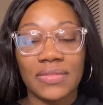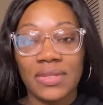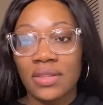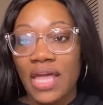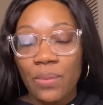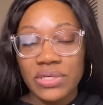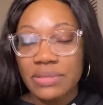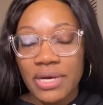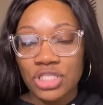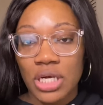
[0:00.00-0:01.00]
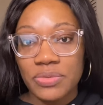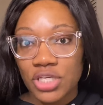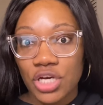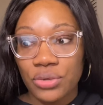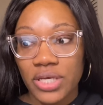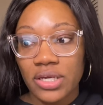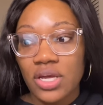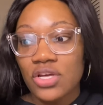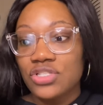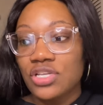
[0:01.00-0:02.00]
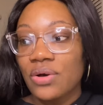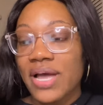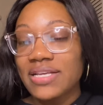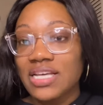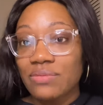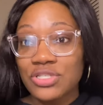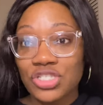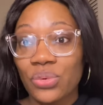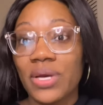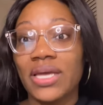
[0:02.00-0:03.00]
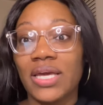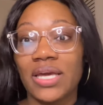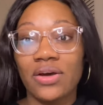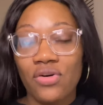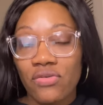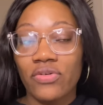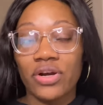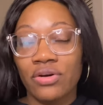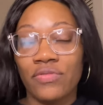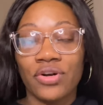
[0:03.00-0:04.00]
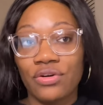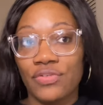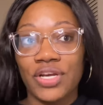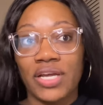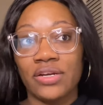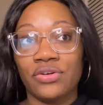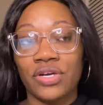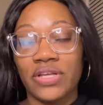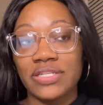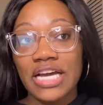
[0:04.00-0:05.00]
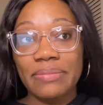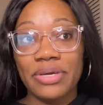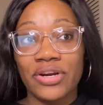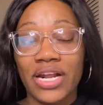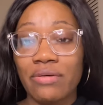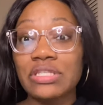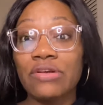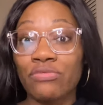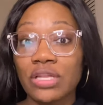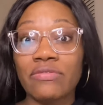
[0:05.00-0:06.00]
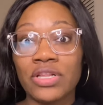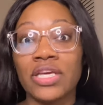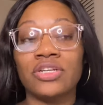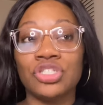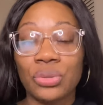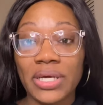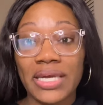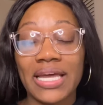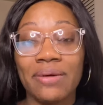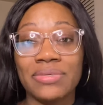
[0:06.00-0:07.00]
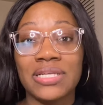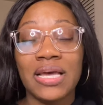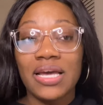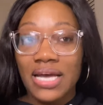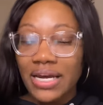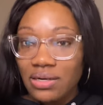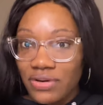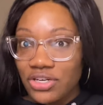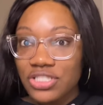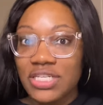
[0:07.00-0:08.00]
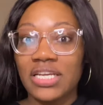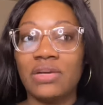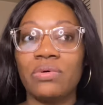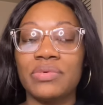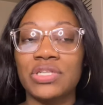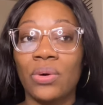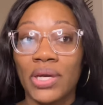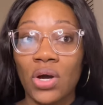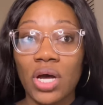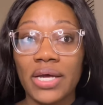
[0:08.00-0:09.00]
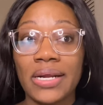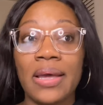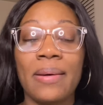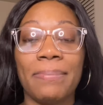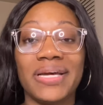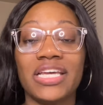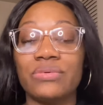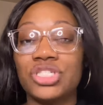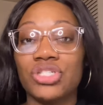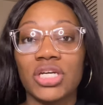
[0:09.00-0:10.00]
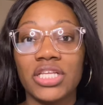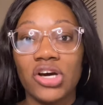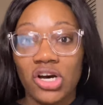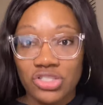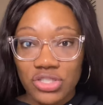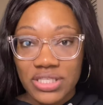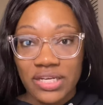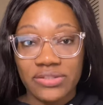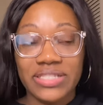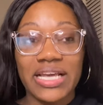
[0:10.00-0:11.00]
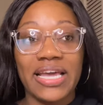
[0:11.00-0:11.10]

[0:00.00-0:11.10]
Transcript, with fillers: that wasn't my job to code it. So as I was doing it over and over and over again during that time period, I was like really, really enjoying it. I was kind of understanding what was going on, but it was strictly ultrasounds.